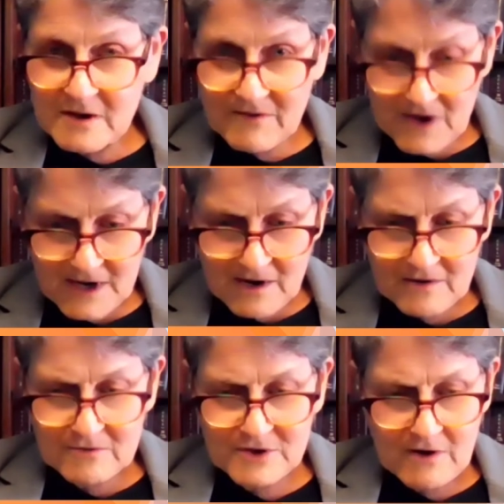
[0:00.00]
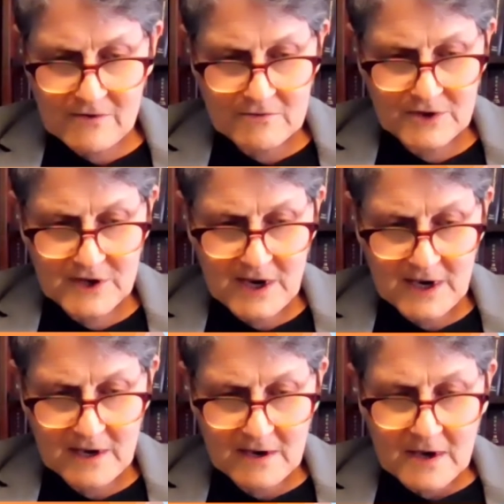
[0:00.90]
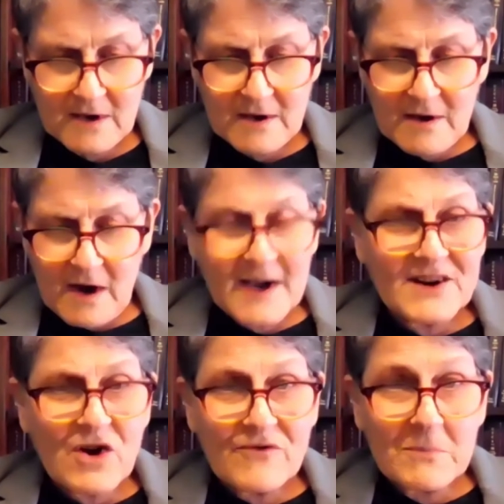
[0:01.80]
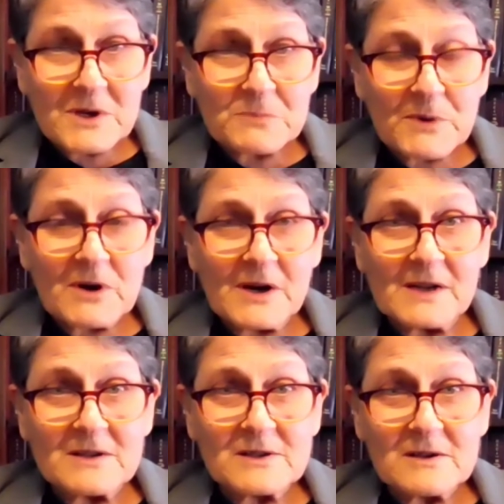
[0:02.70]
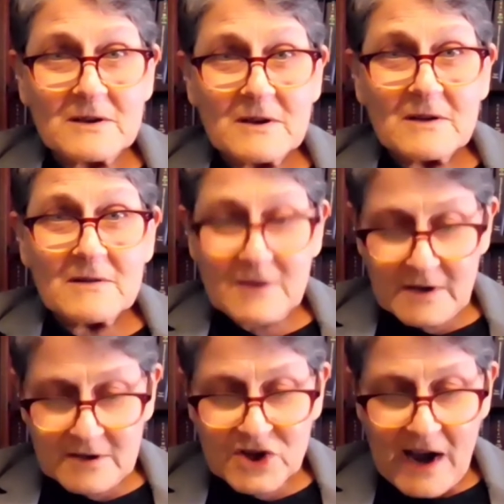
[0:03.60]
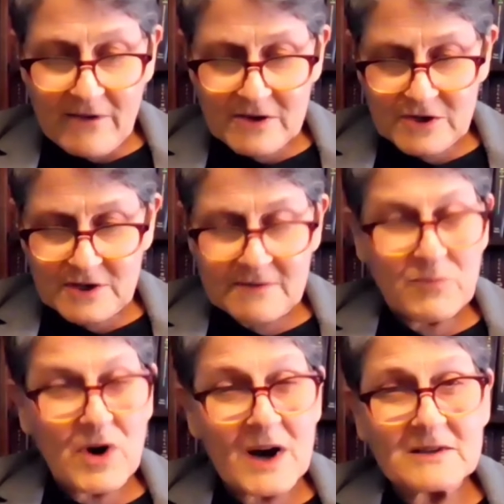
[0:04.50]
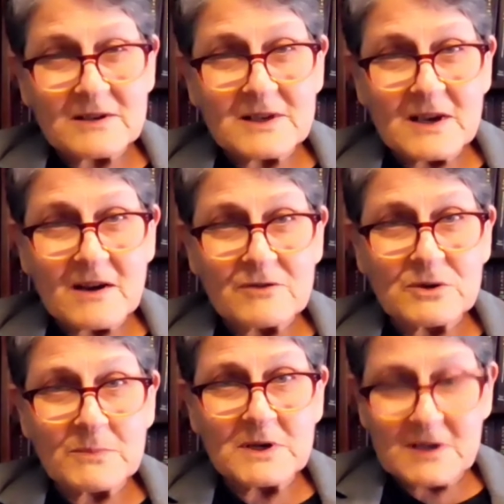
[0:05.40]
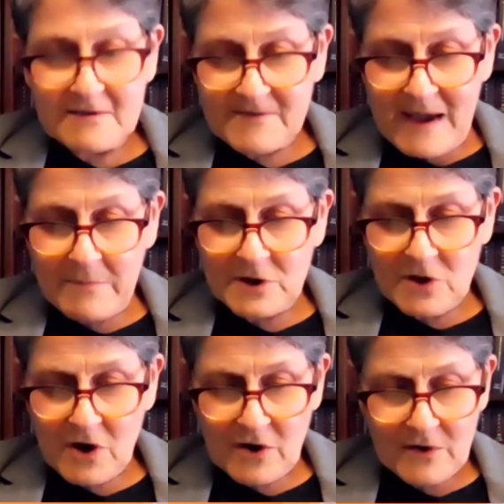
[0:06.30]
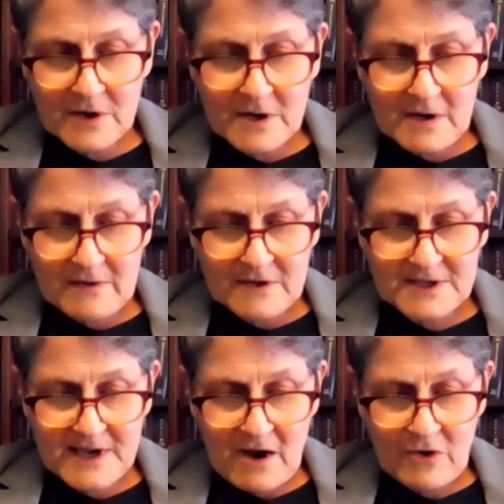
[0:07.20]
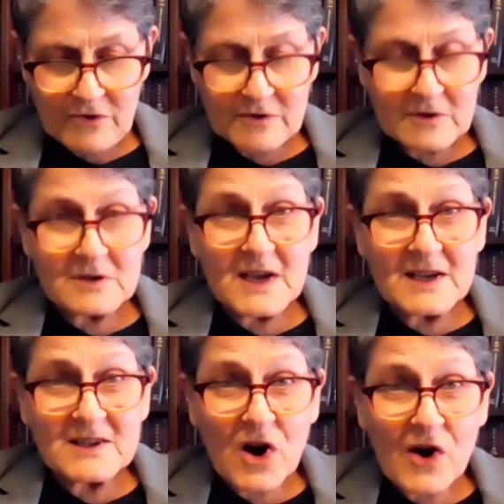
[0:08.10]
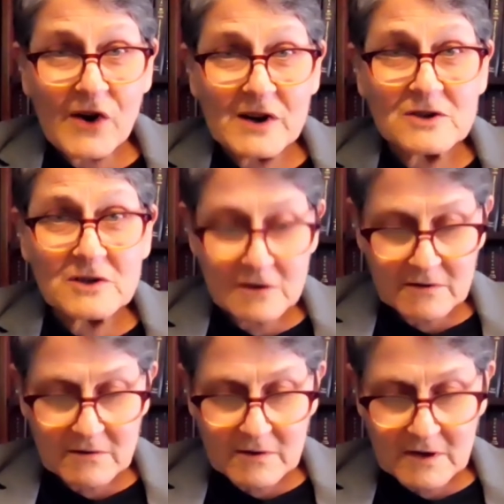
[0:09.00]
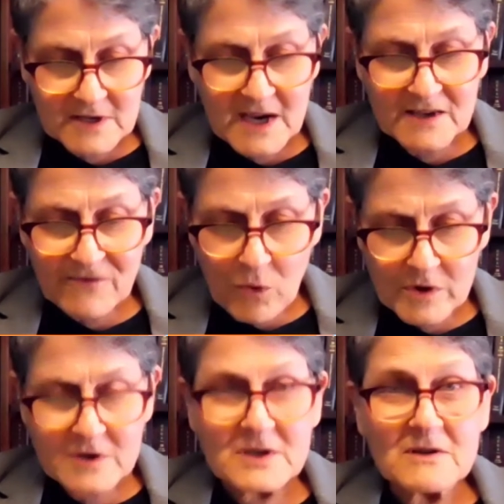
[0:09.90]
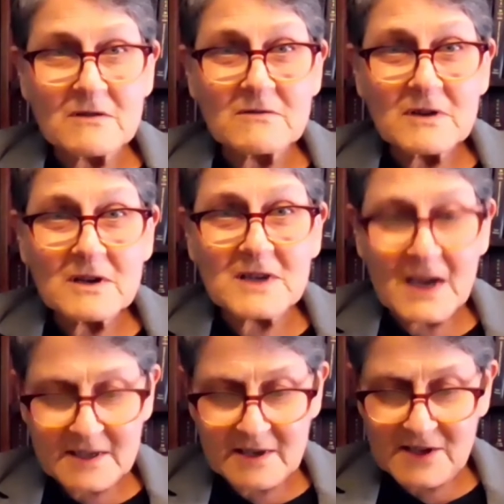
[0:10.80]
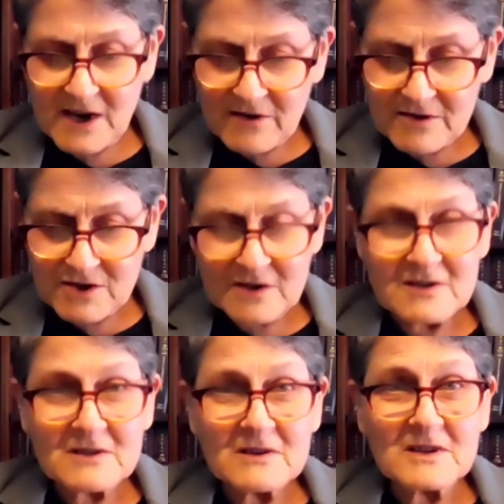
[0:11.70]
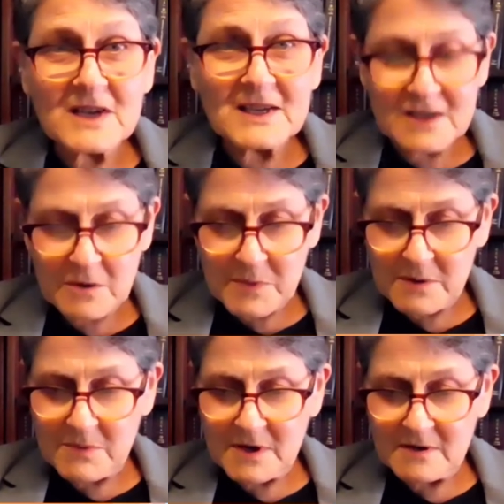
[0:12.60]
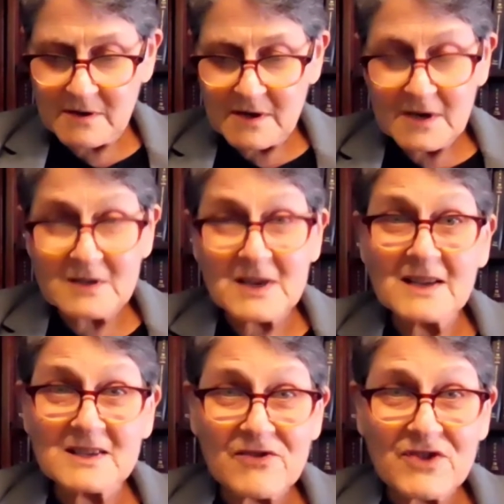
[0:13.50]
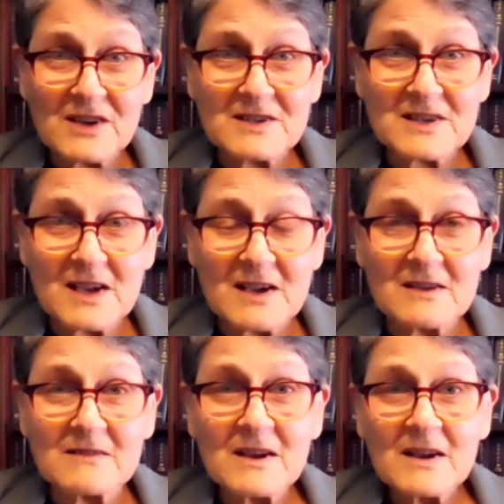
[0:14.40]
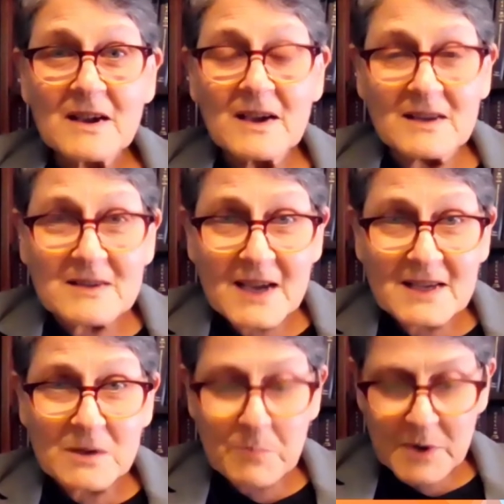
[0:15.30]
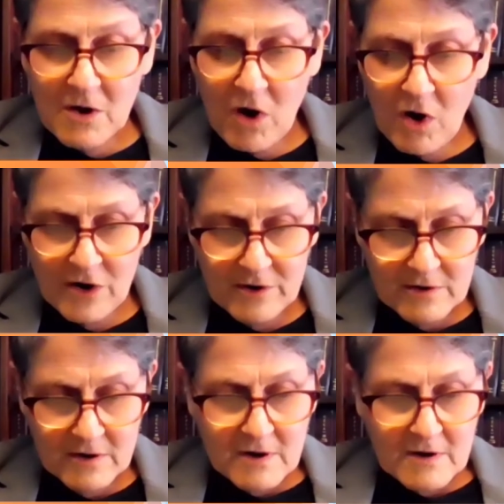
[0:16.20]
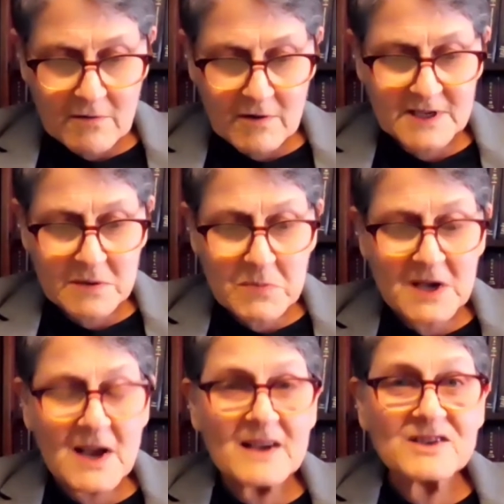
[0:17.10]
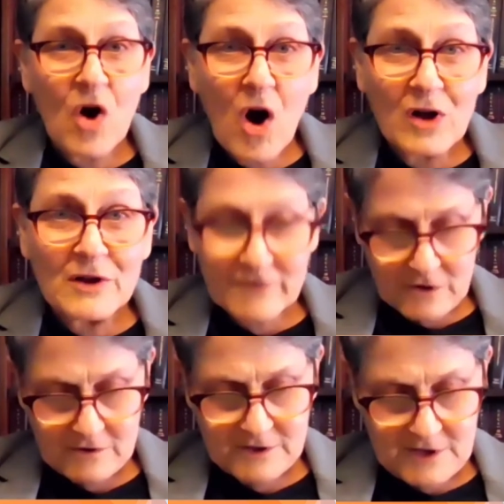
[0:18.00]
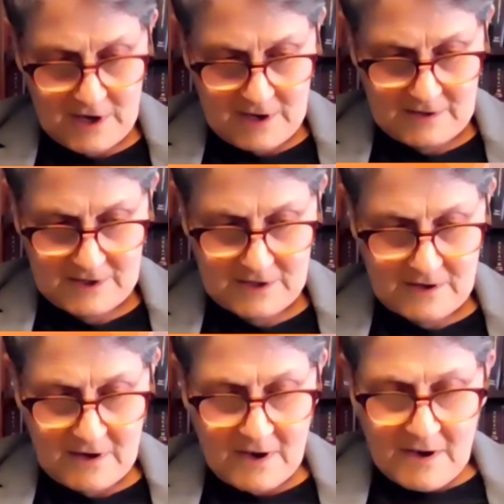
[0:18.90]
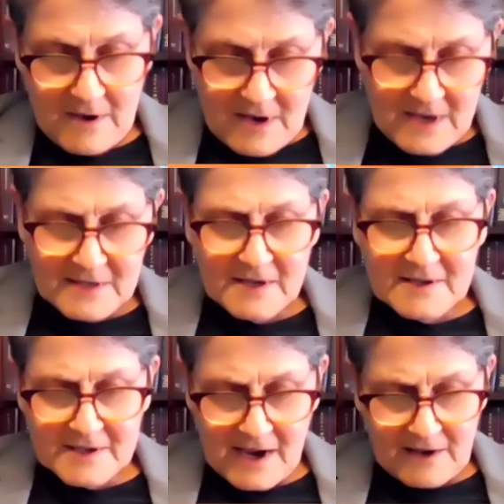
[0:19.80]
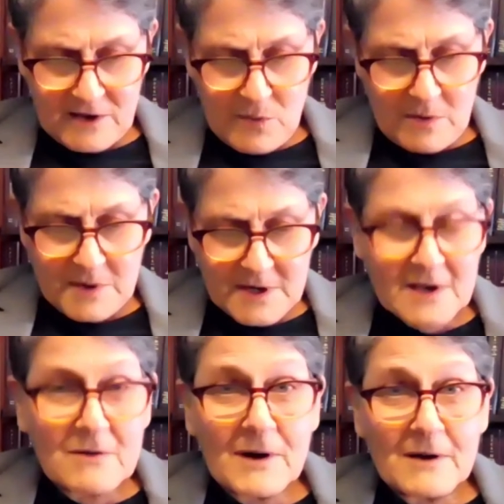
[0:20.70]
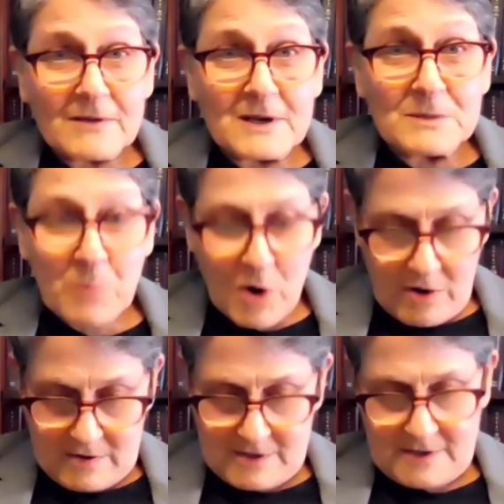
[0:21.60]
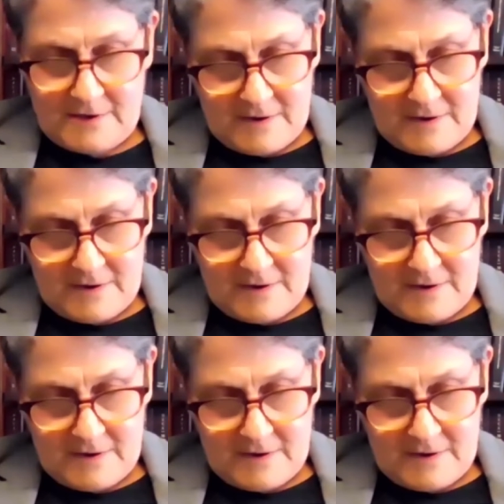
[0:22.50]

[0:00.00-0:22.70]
of any other Southern state. I know from experience the challenges of practicing LGBT family law in the South. It takes courage, it takes fortitude, it takes intelligence, it takes commitment, it takes a thick skin, and it takes a big heart. Rusty Mead has all of those things. He's exactly what we need around these parts.